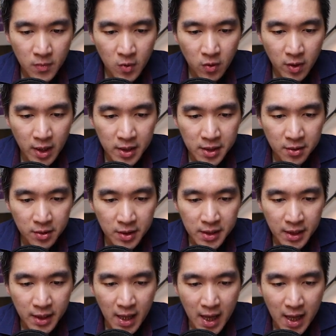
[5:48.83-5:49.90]
Okay, so you
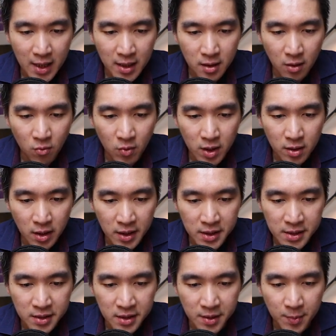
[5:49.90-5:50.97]
see that they want
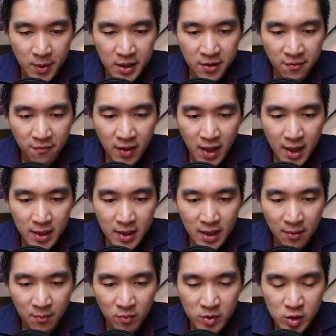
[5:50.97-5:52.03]
us to specify the
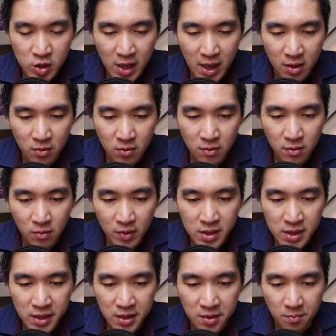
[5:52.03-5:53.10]
name of the channel,
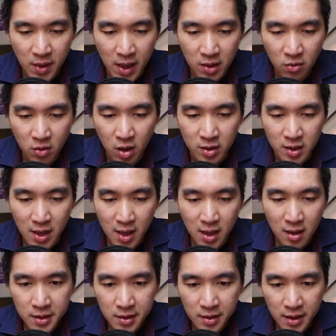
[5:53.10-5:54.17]
which is
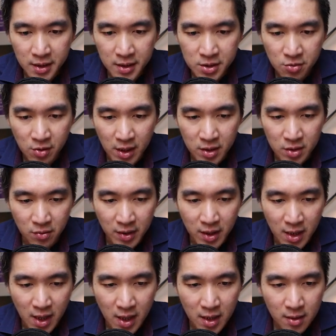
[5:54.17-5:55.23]
BioConda. So let's try doing
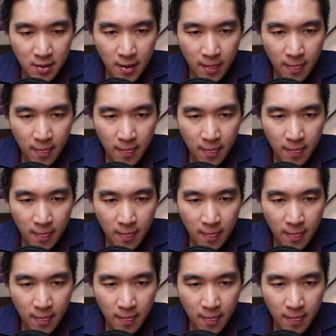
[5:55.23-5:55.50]
that.